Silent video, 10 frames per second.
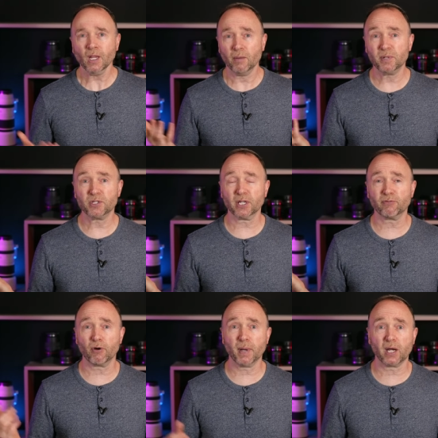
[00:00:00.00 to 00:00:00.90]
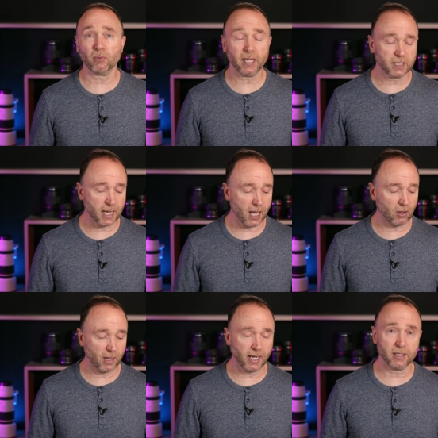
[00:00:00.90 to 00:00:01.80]
I've been sick for about a week
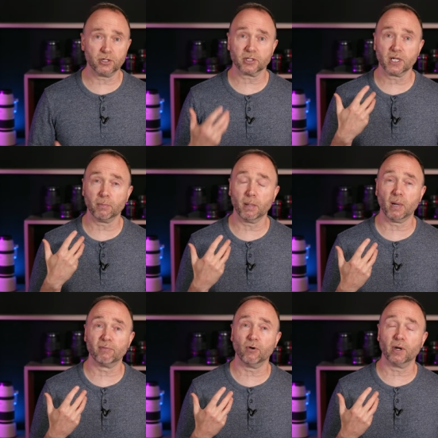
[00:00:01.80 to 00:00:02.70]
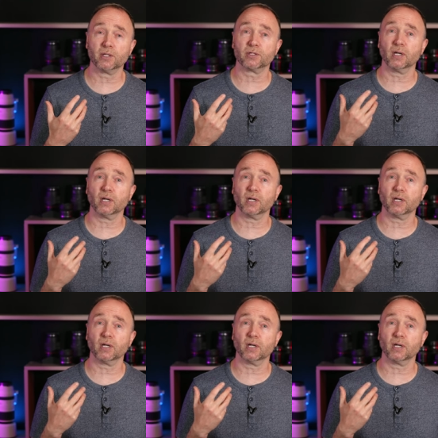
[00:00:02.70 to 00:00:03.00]
now. As you can tell by my voice,